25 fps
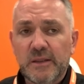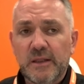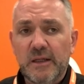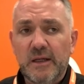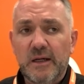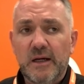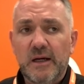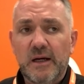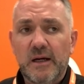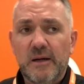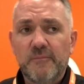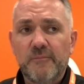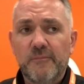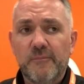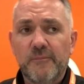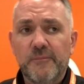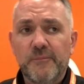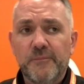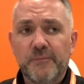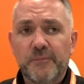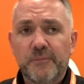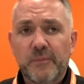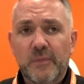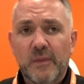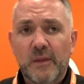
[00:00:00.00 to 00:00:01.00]

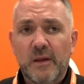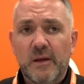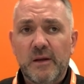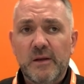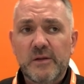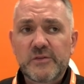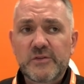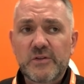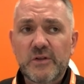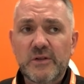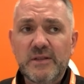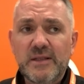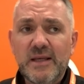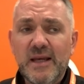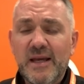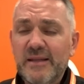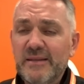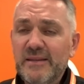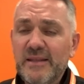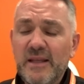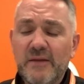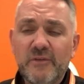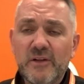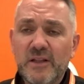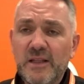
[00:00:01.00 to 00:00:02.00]

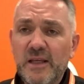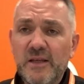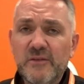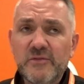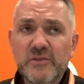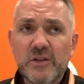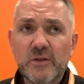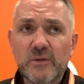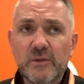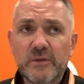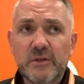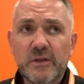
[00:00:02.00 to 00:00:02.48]
It never leaves you.